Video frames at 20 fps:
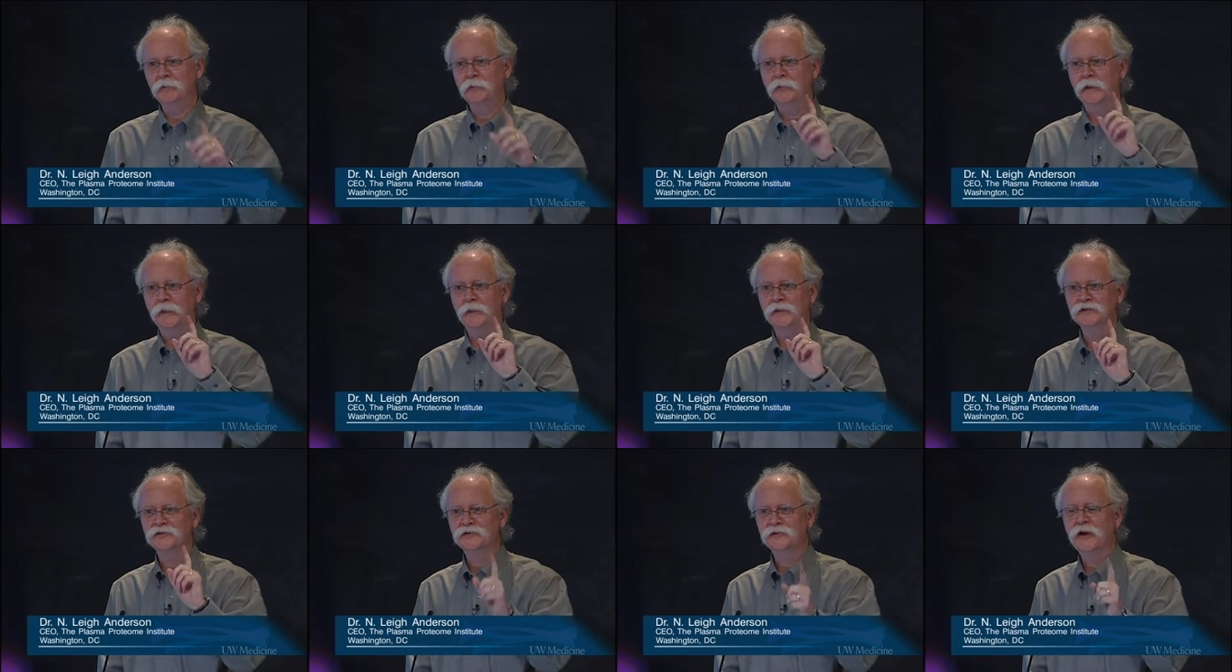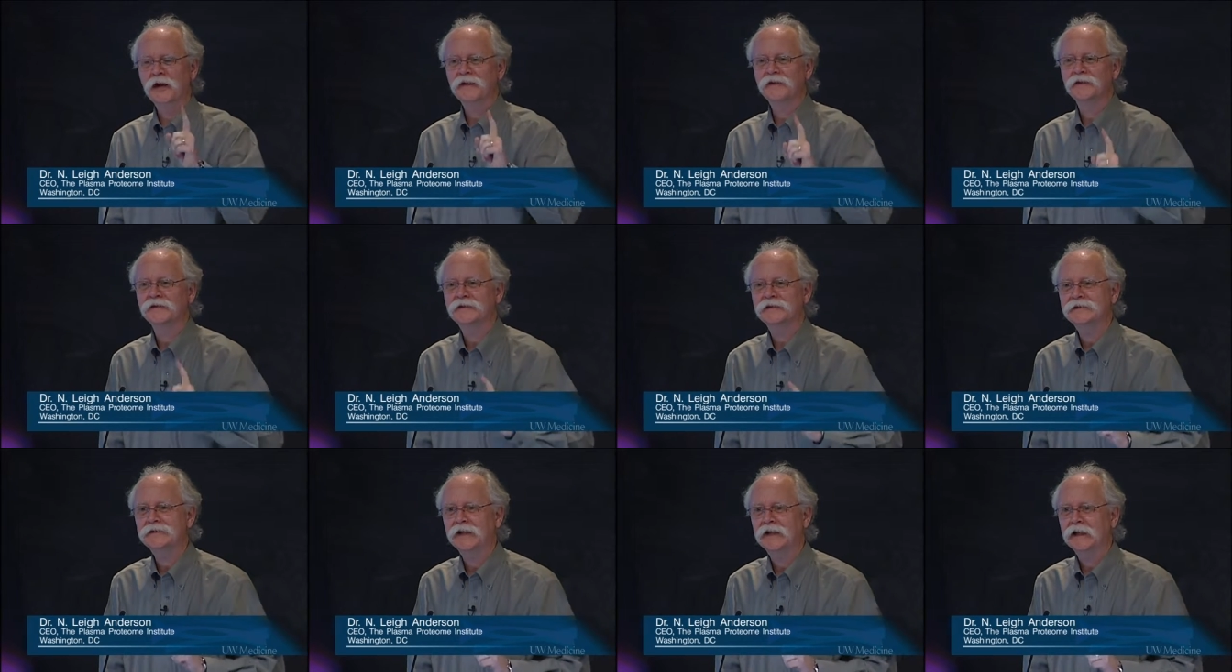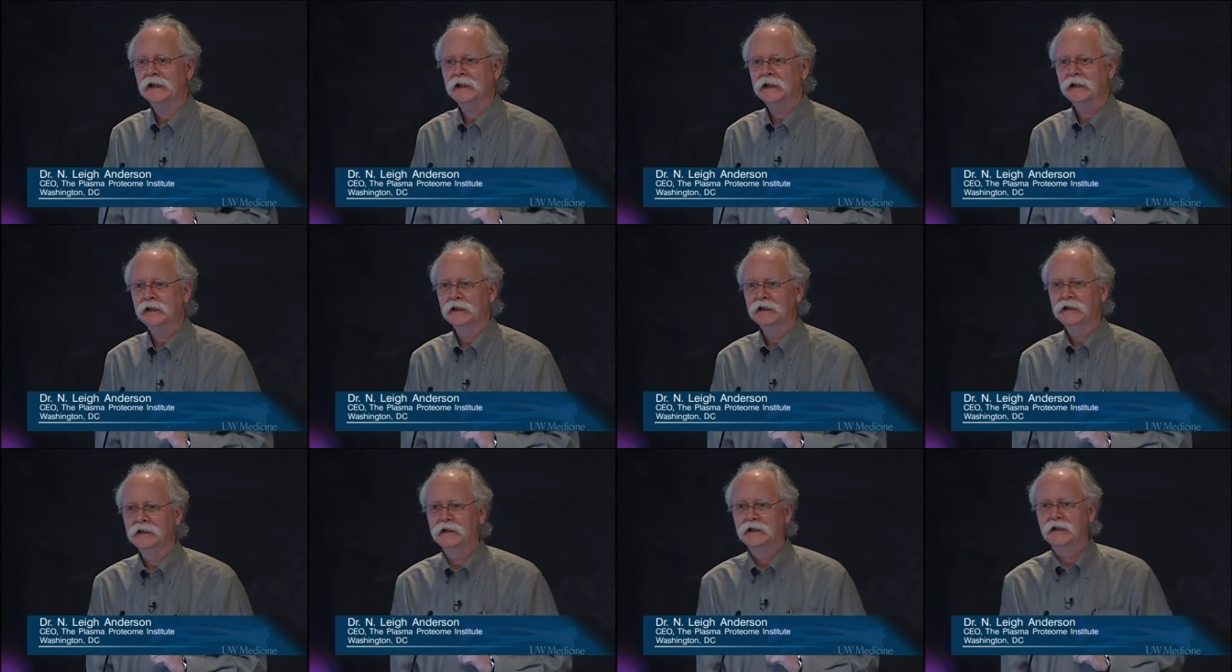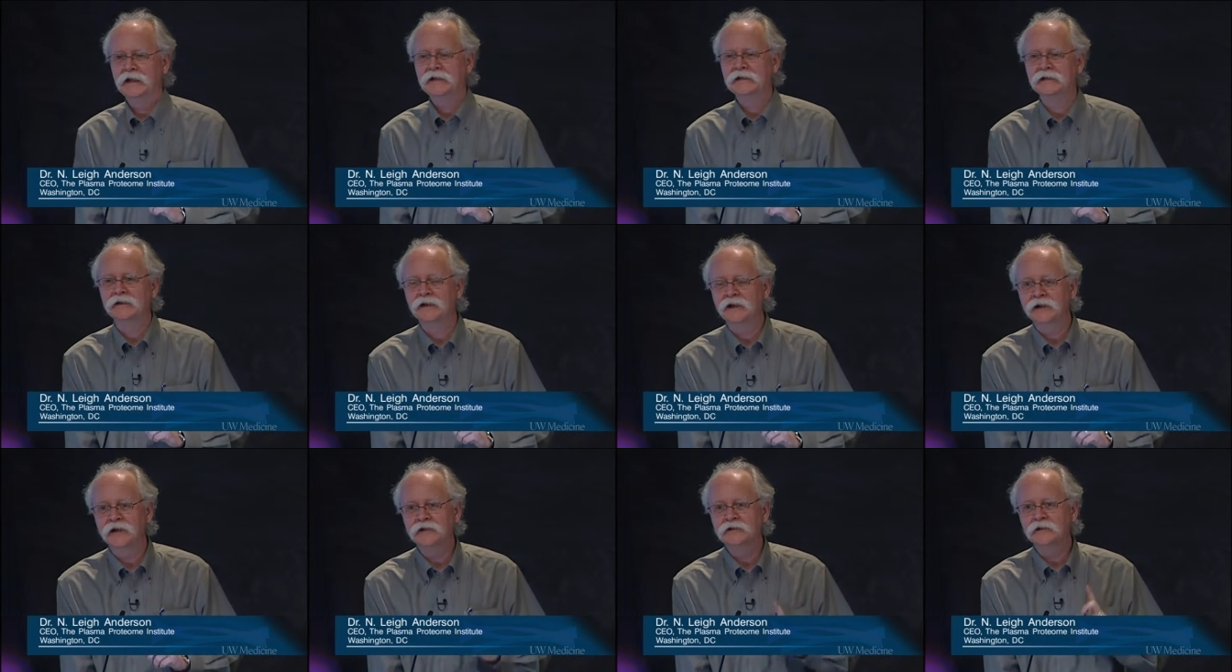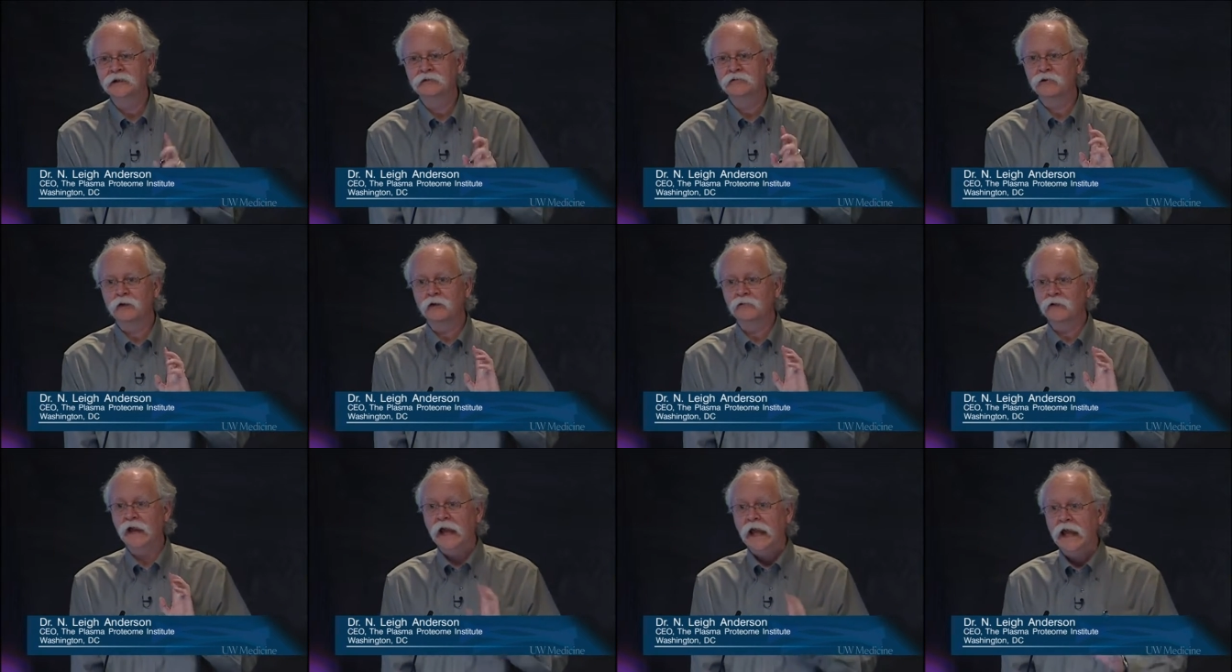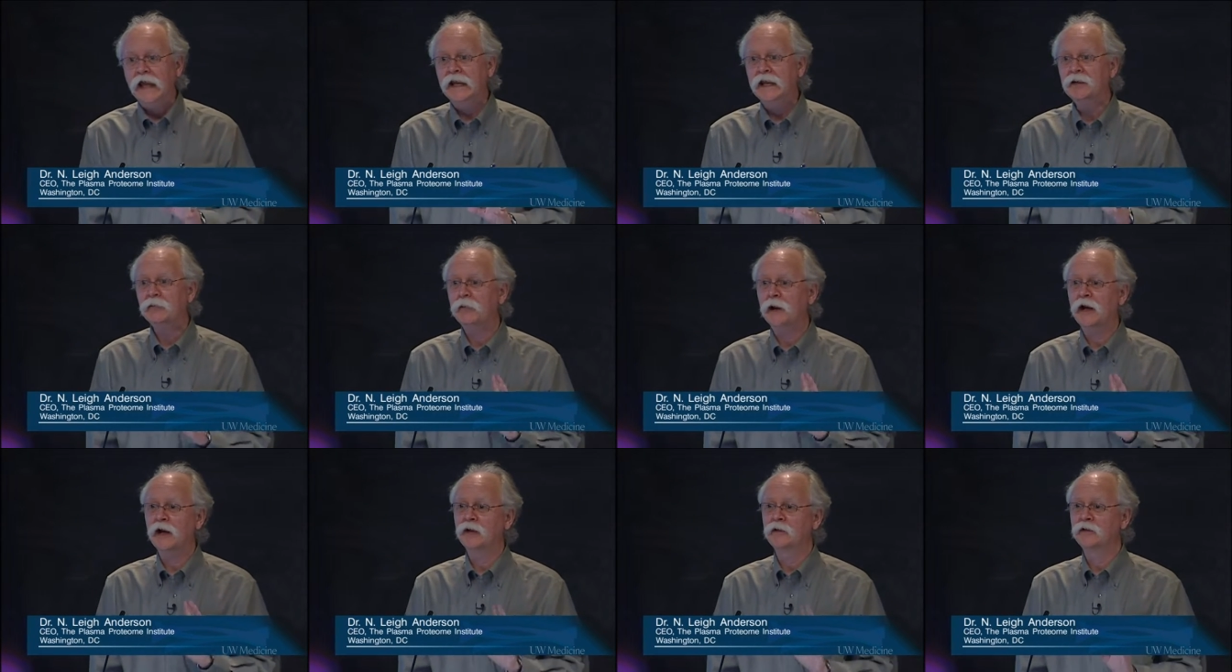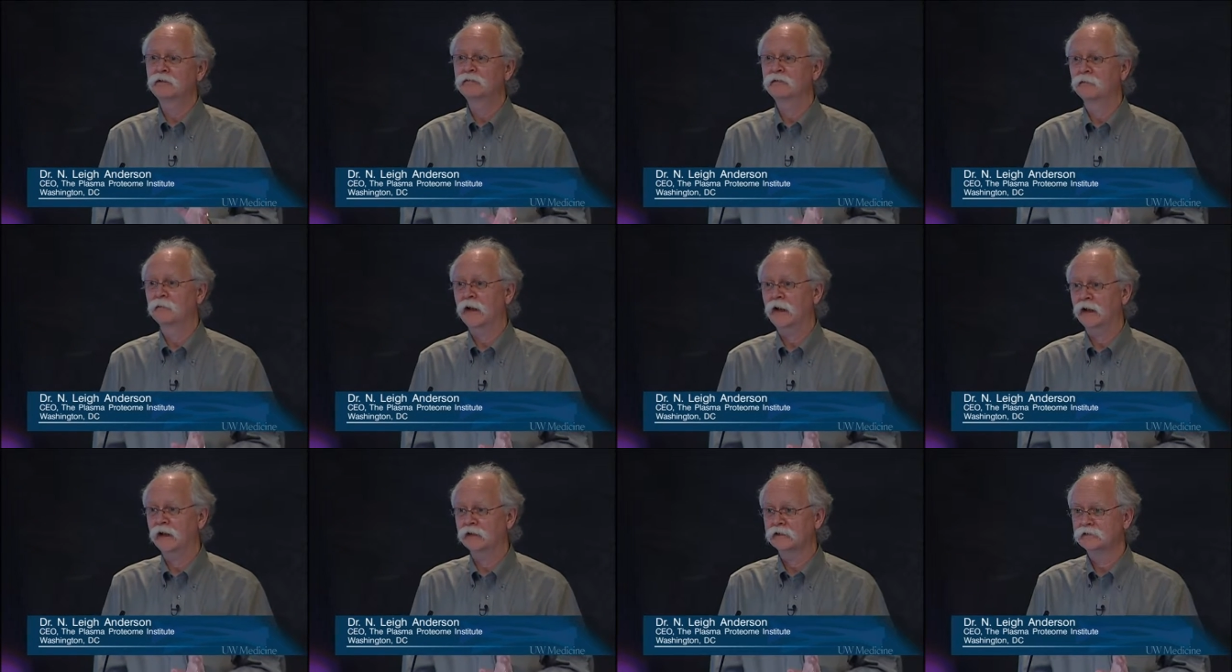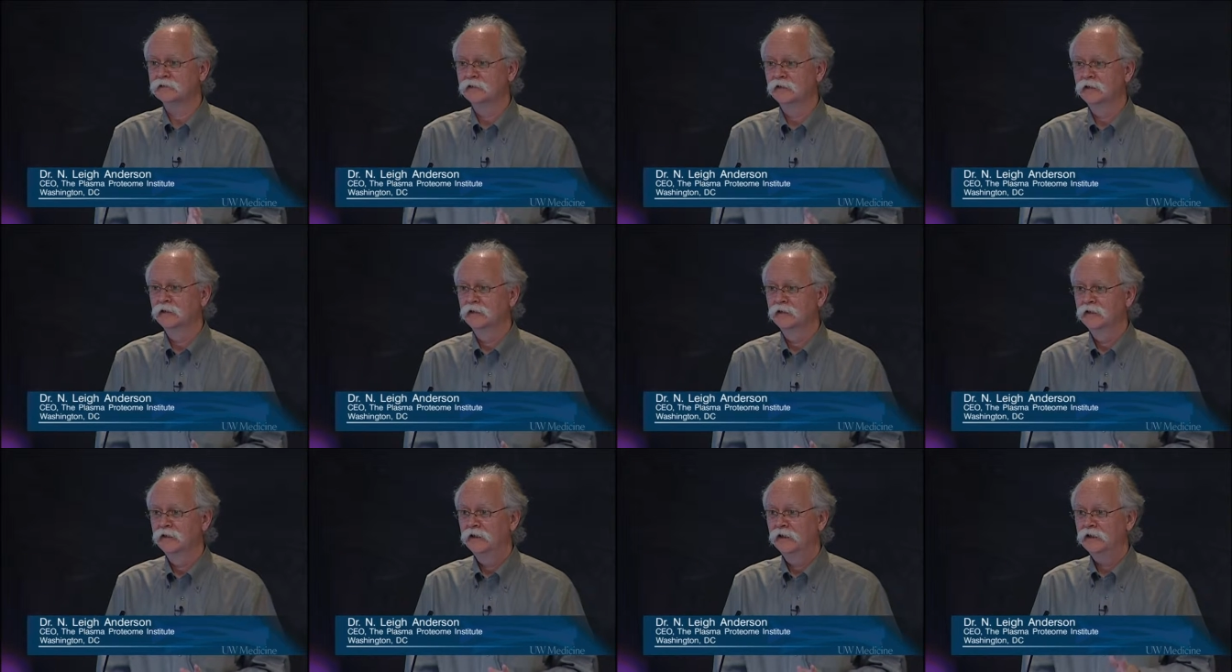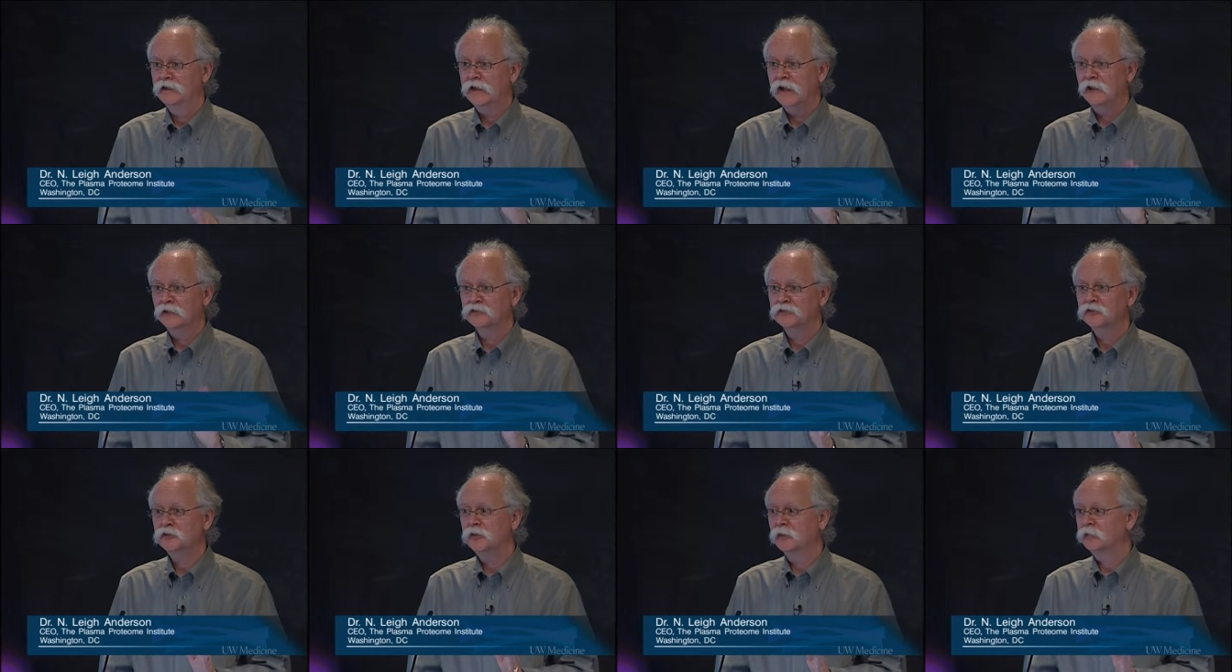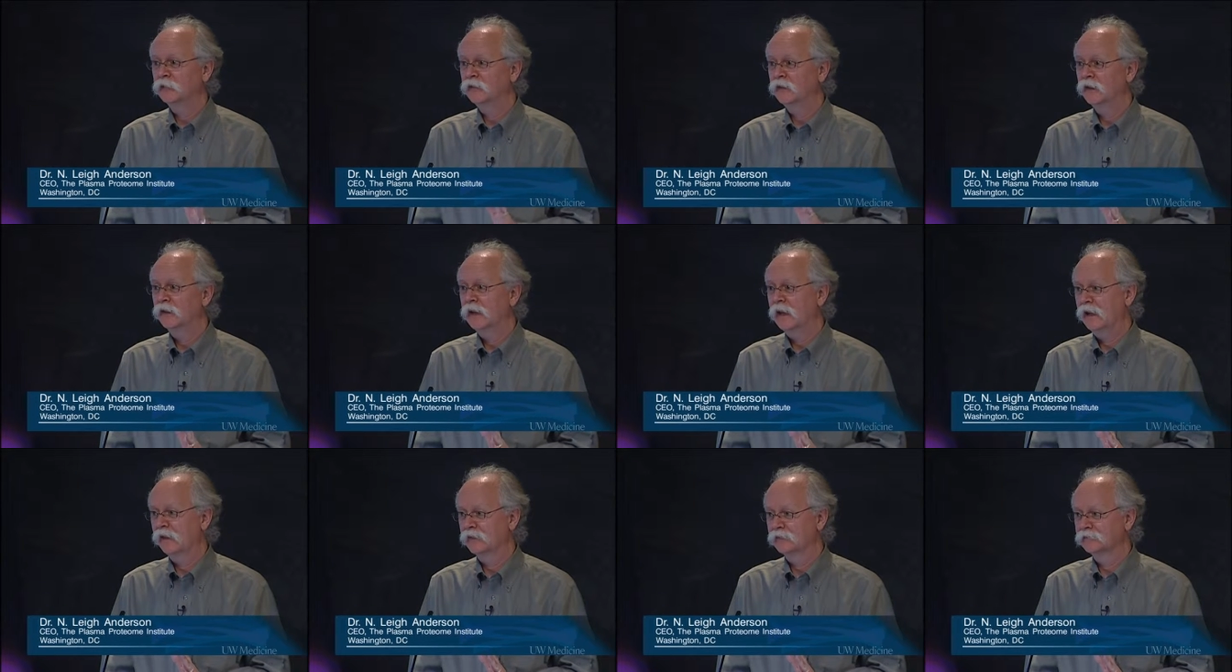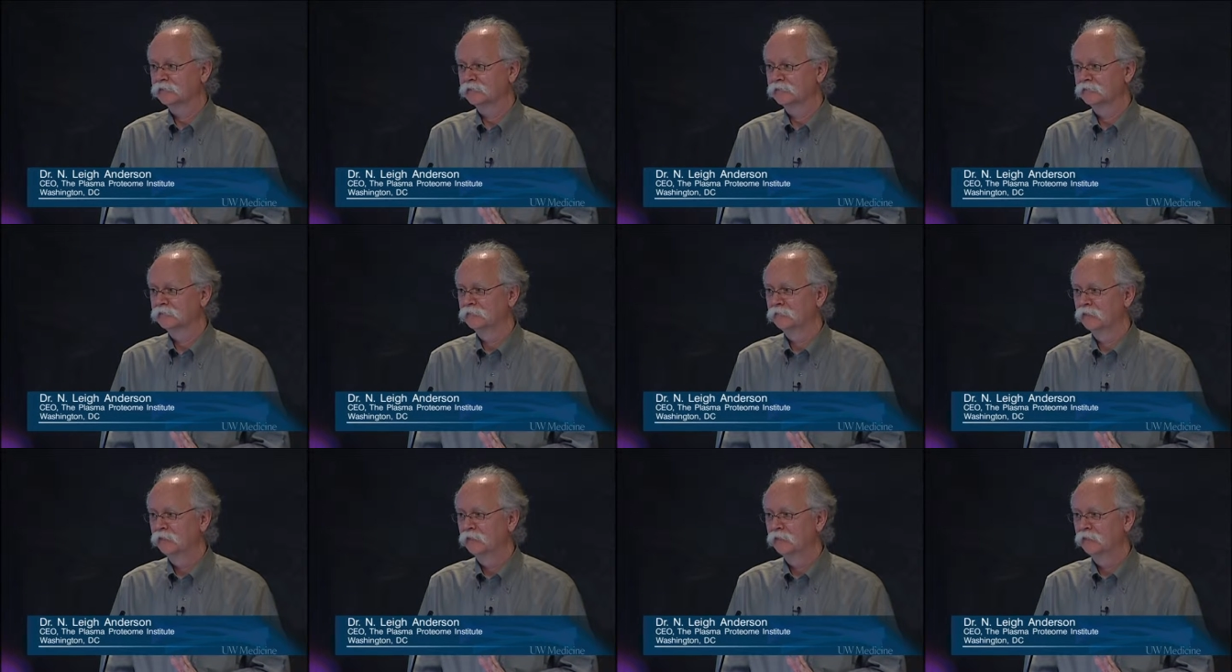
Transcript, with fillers: but the strength of this technique is that it doesn't involve any bioinformatics downstream of the analysis.